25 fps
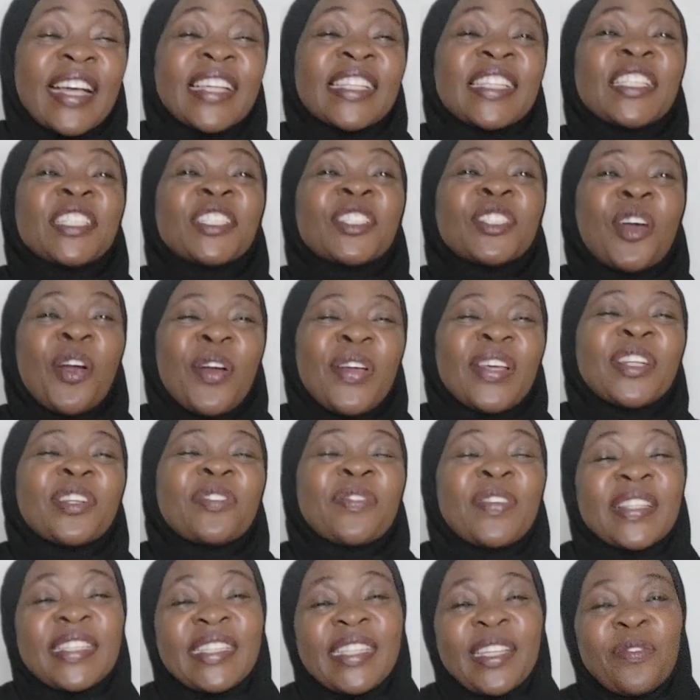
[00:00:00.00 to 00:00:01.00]
it's so
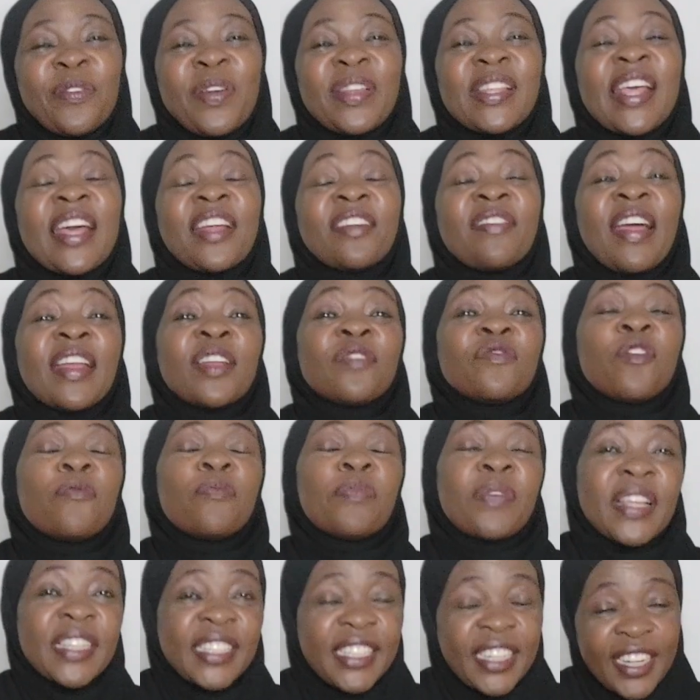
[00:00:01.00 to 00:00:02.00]
interesting when they are running for
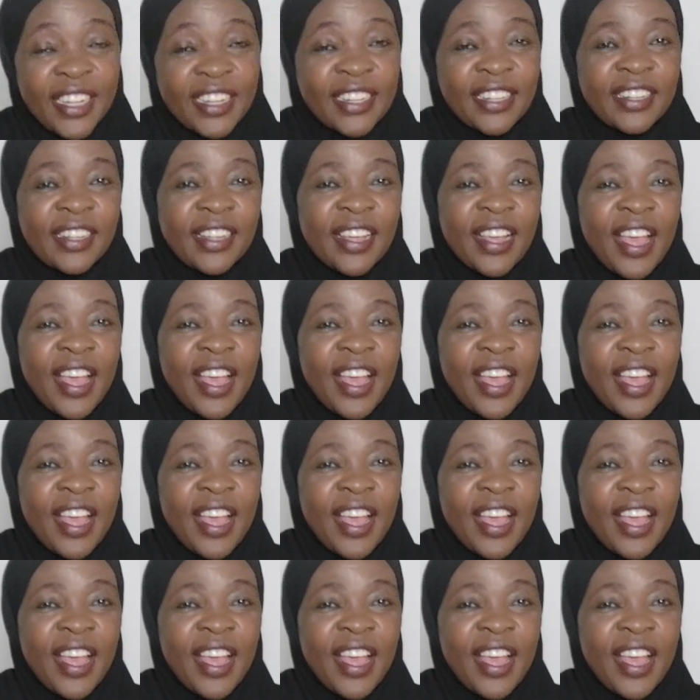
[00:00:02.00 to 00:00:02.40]
president.